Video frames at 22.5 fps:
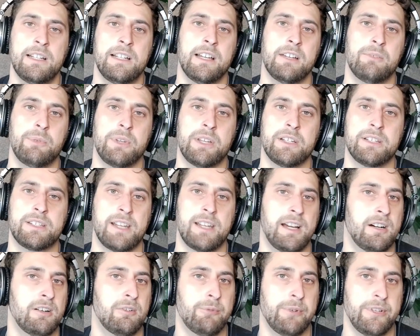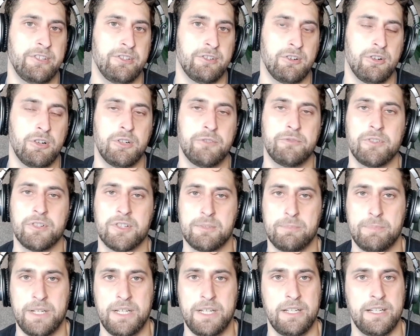And we can tell when you're over
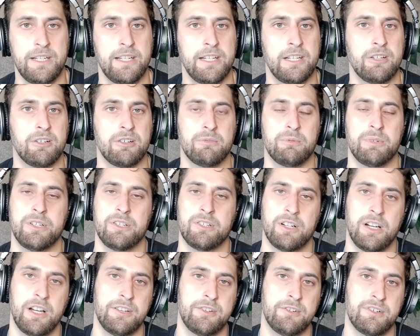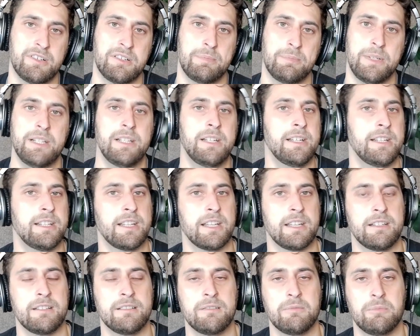speeding or when you're under speeding,
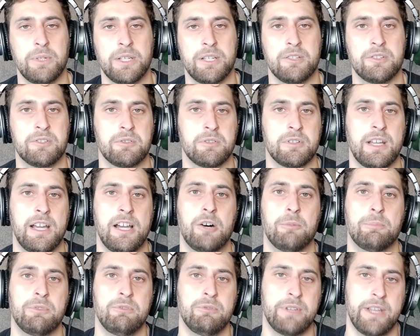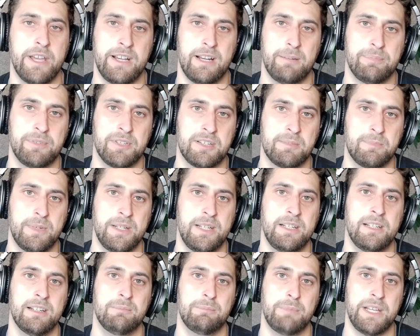and we can sort of help you get up to
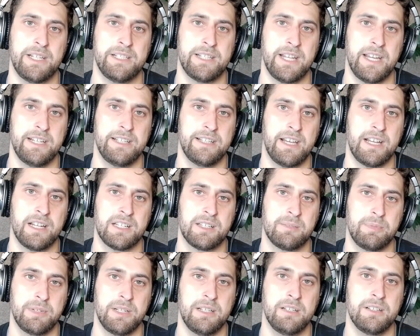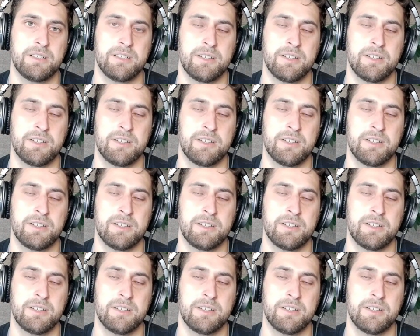speed and maintain that speed.